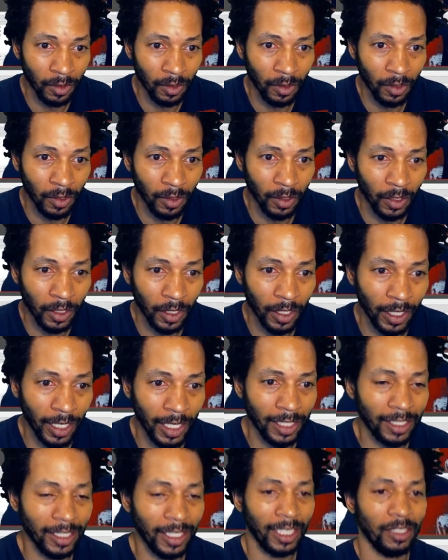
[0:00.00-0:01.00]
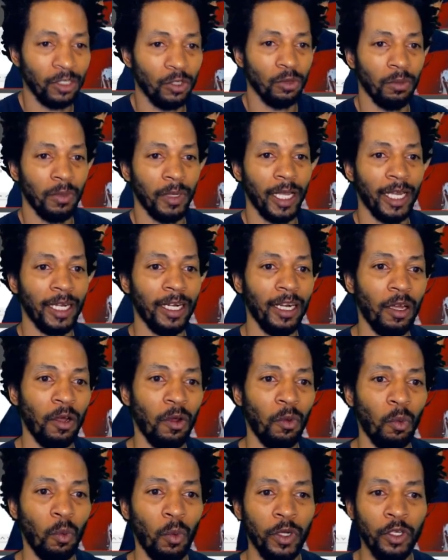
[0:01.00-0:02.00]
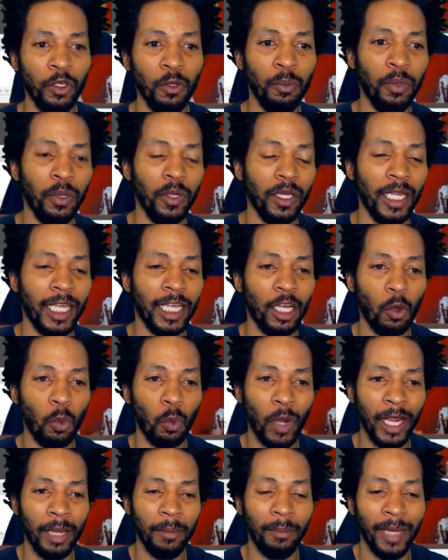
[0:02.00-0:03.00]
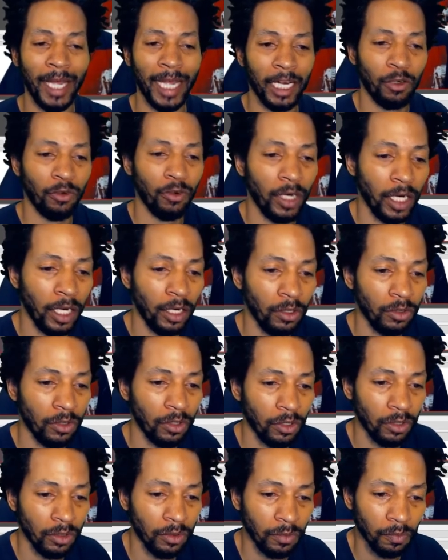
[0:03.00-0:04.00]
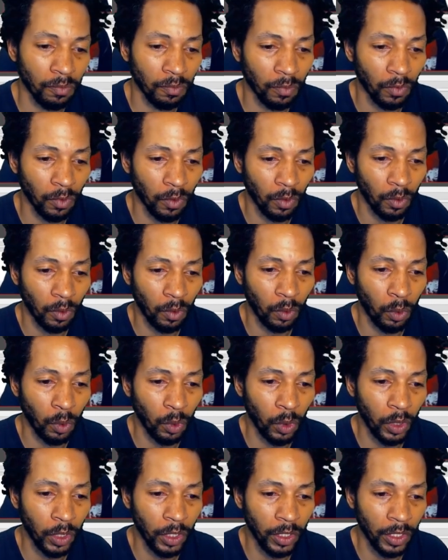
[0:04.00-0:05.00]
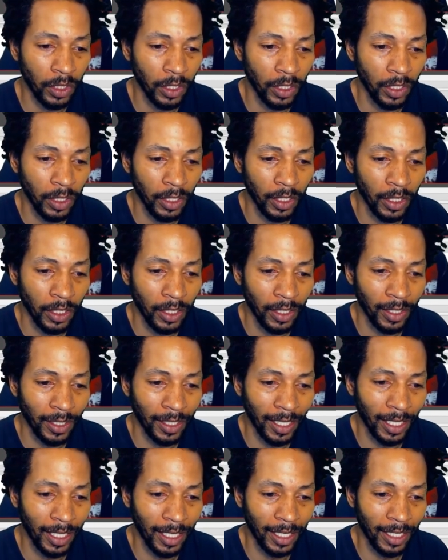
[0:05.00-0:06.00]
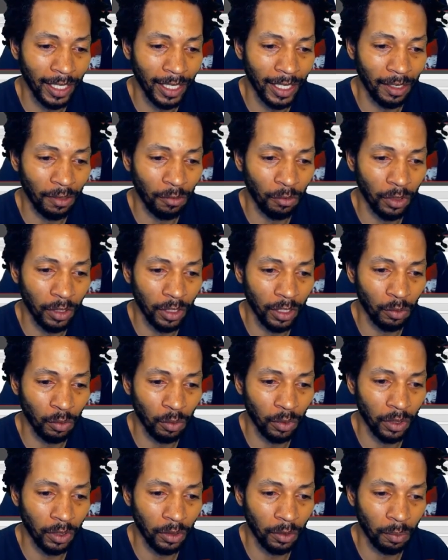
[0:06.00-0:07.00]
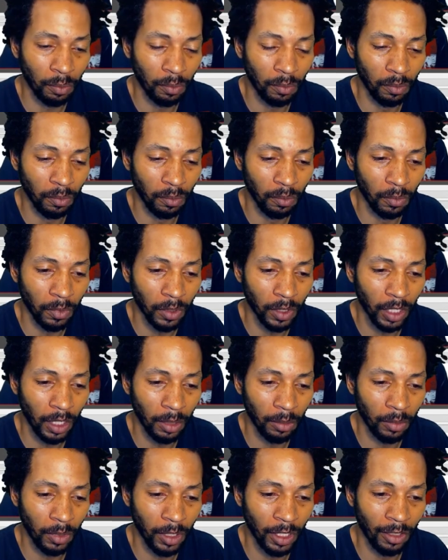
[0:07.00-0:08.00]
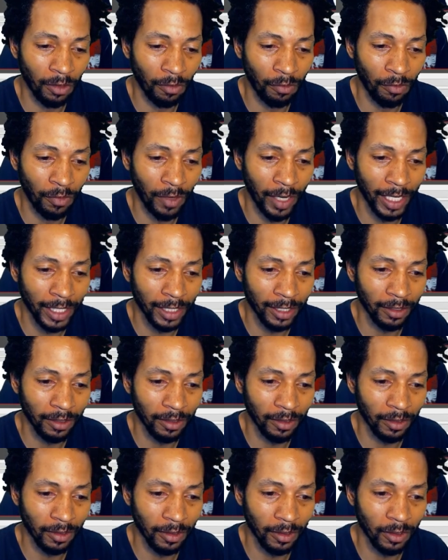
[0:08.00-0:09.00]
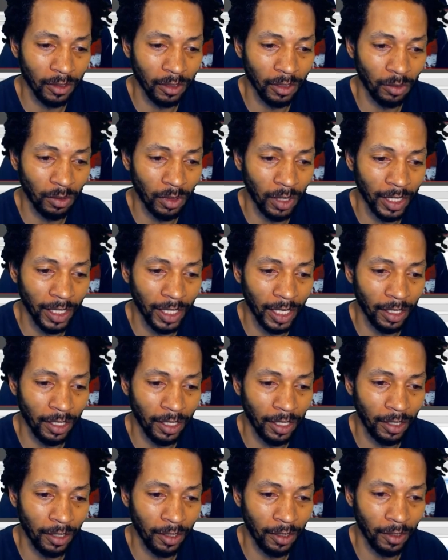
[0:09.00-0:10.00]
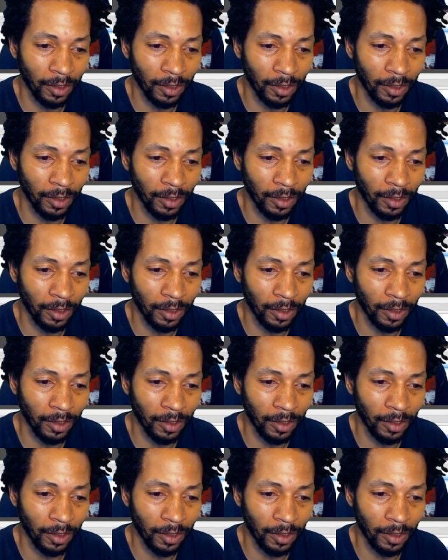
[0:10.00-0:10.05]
Yeah, and that's not too bad. Now, when you put like a white background on, then it really will come in effect. Let's see what I got here.